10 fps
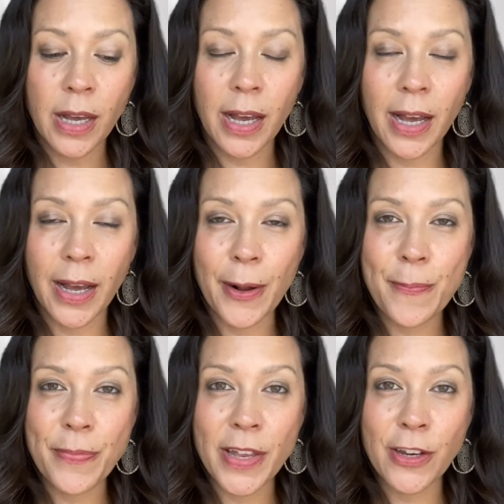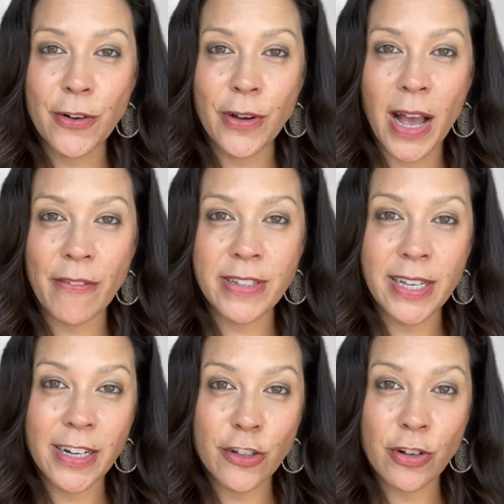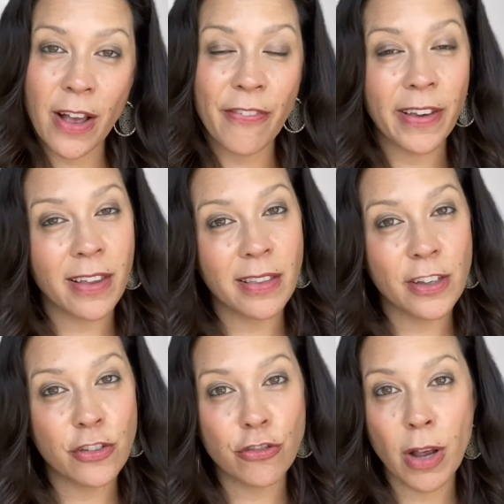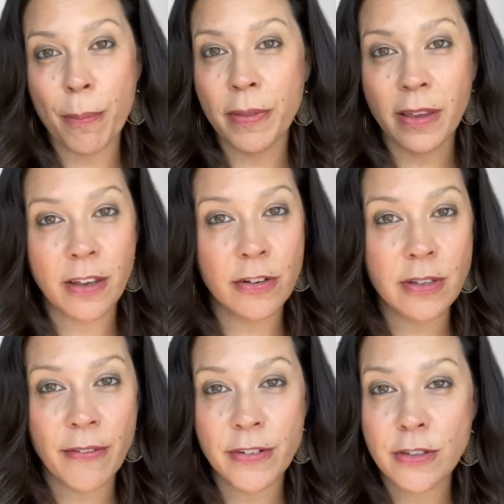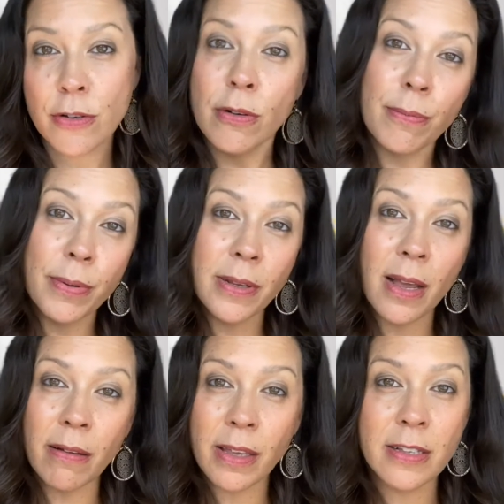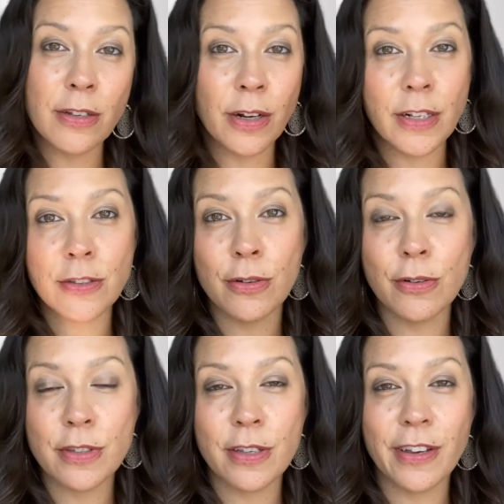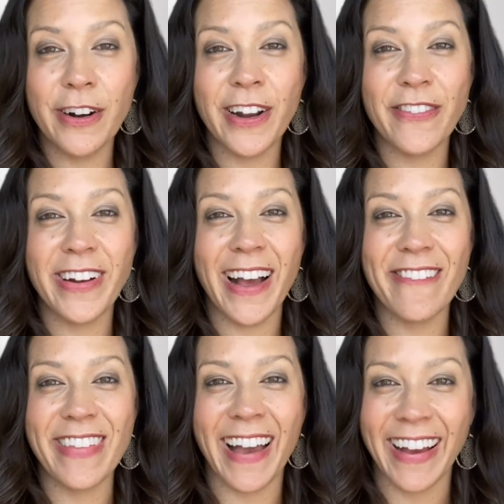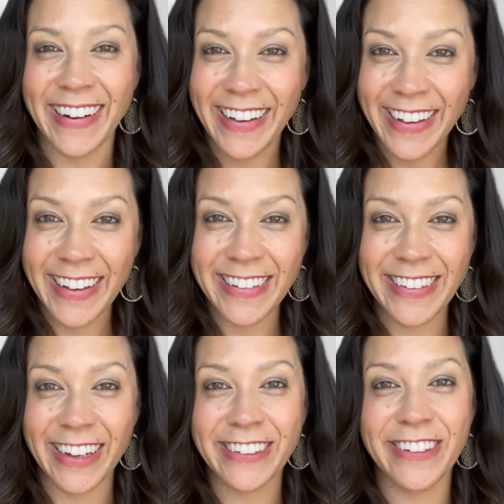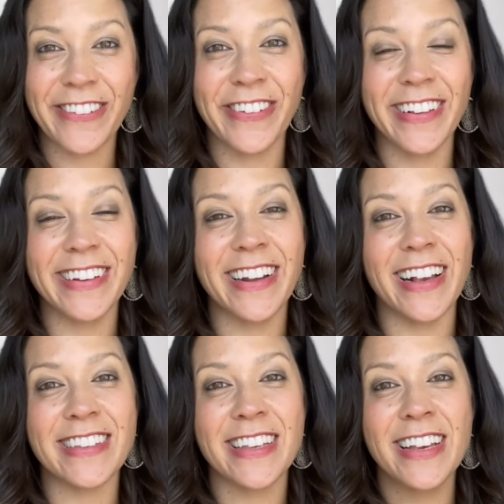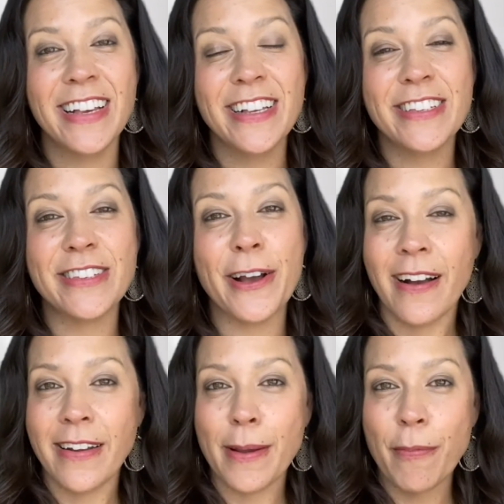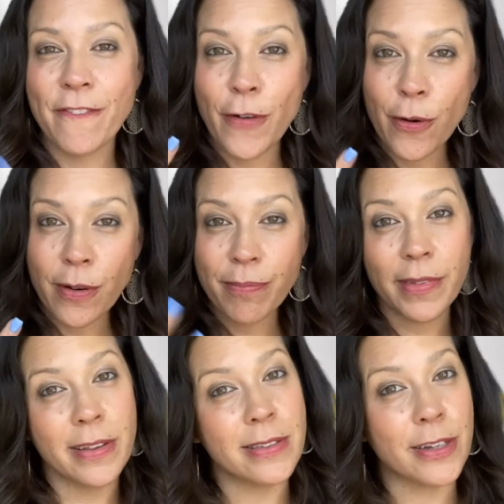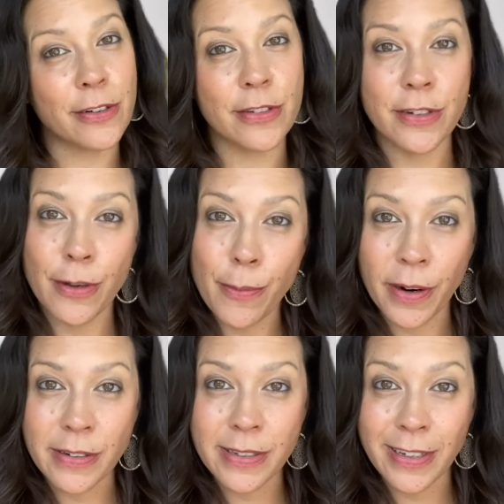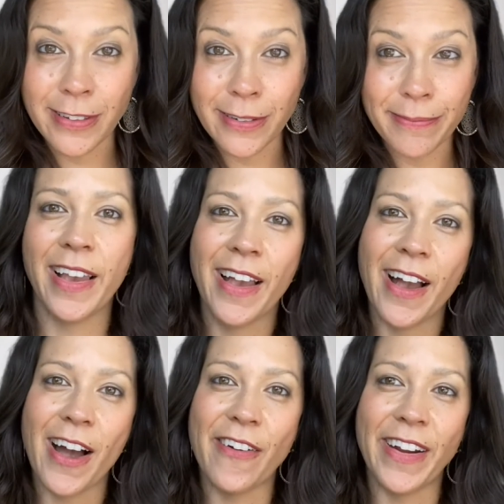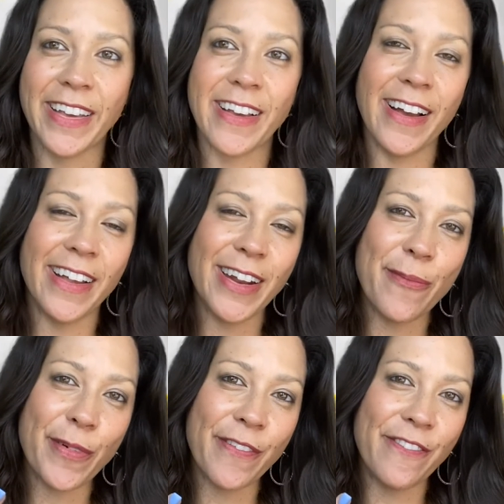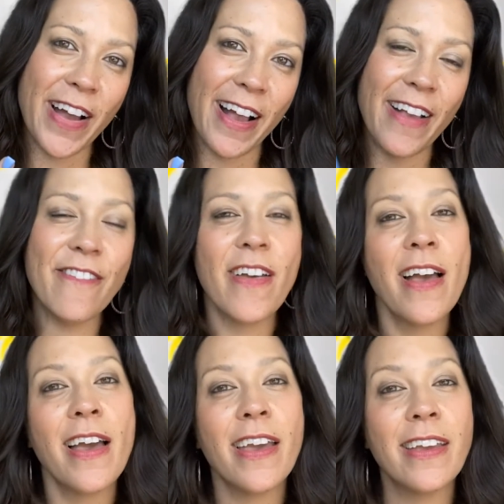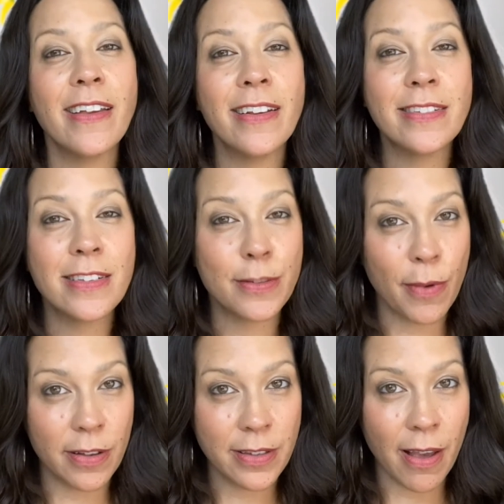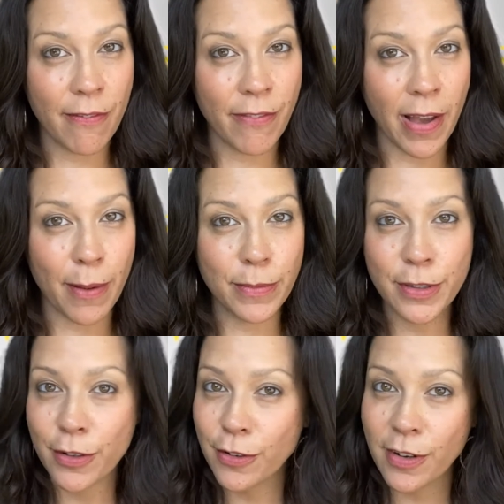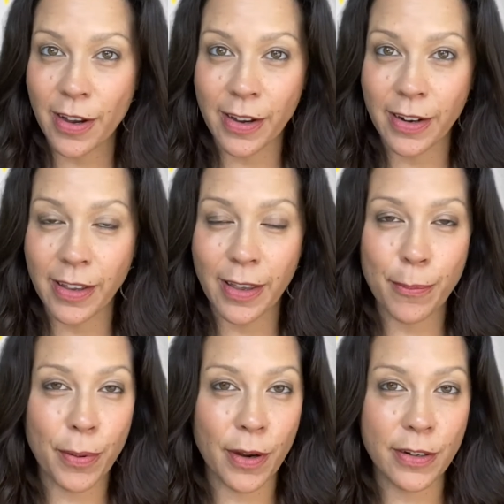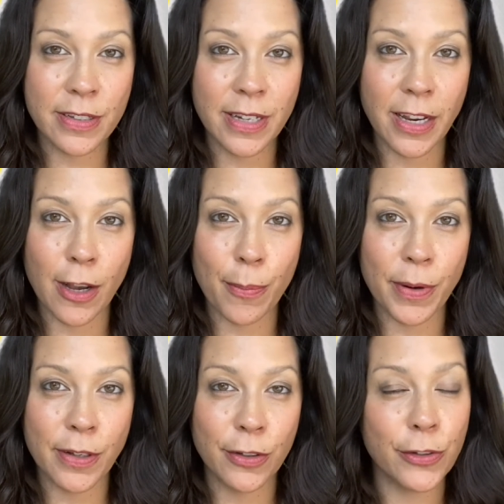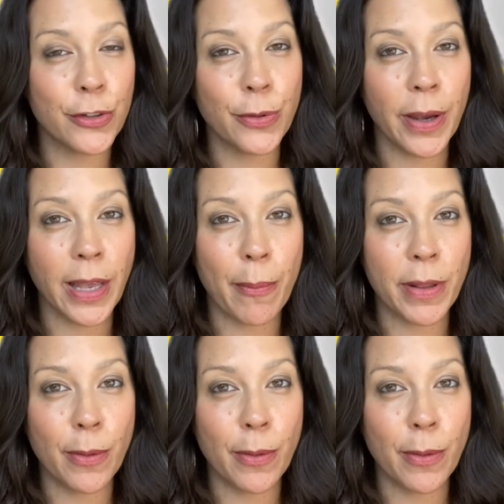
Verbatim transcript: Um, and you don't have a ton of traffic unless you're dropping the kiddos off at school. But now kids aren't in school, so you don't even have that. It's actually really nice. So con number four is there's no BART station. All right, con number five, it is a small town vibe. So you're not gonna get bars staying up until 2 a.m.